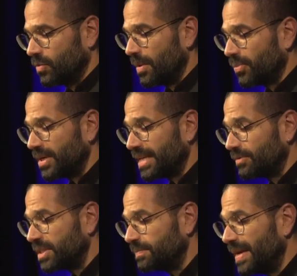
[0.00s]
We embrace that
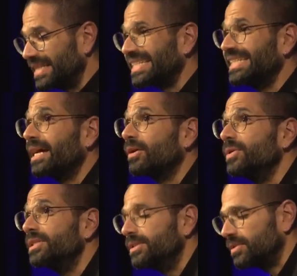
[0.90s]
respect in a
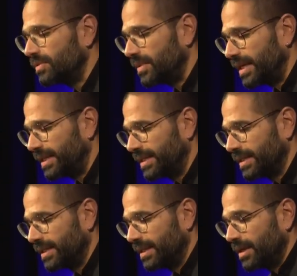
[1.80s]
critical way,
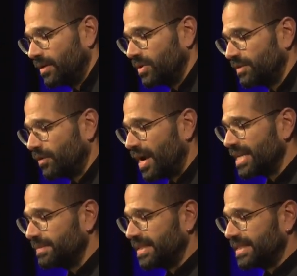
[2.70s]
which for
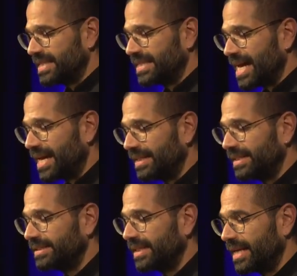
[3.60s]
us means studying
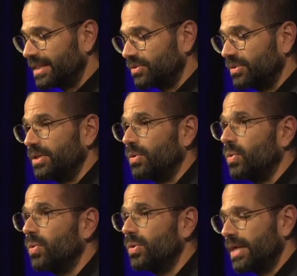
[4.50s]
the international legal
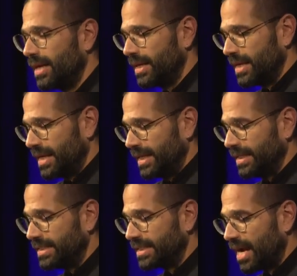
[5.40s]
order
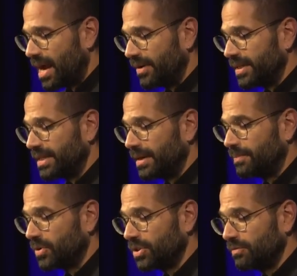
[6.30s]
in its current
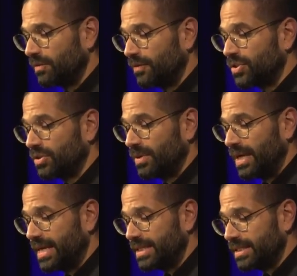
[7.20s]
and possible future
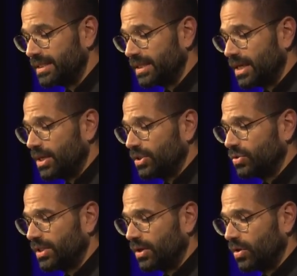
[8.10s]
relations
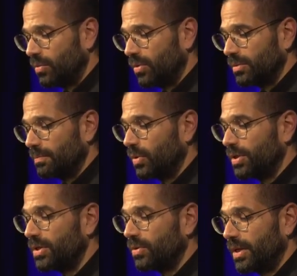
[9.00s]
to the global
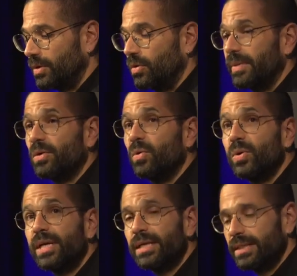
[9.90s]
political economic
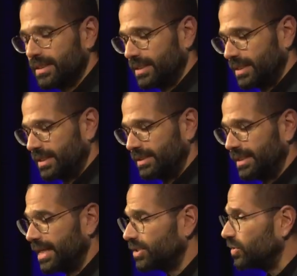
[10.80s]
order,
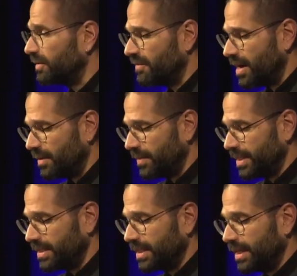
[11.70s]
the natural
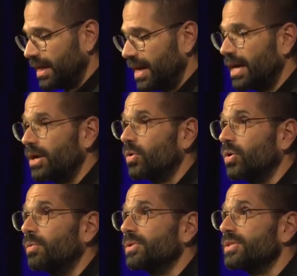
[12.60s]
environment, and our
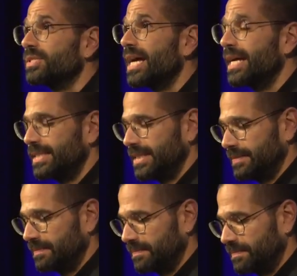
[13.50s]
global
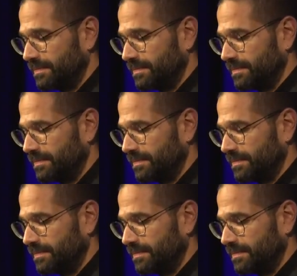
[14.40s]
society.